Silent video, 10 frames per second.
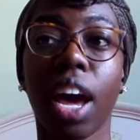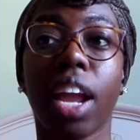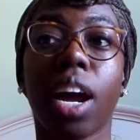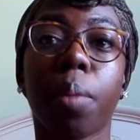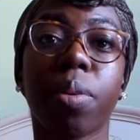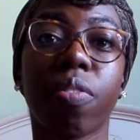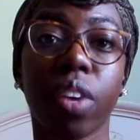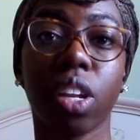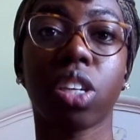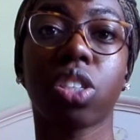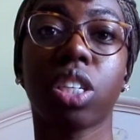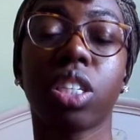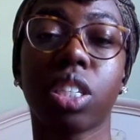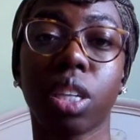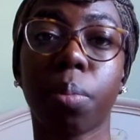and I'll be finished in
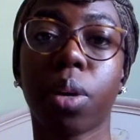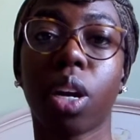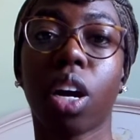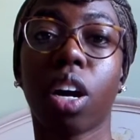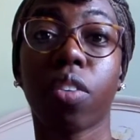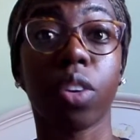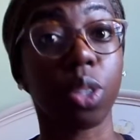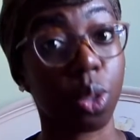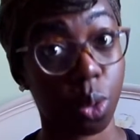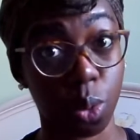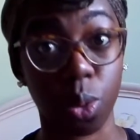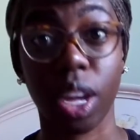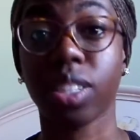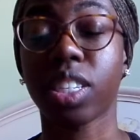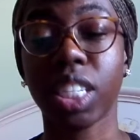December of
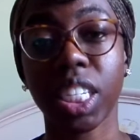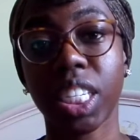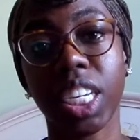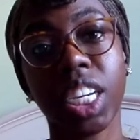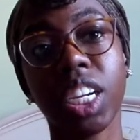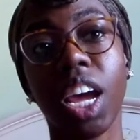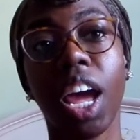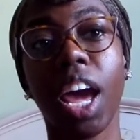2016,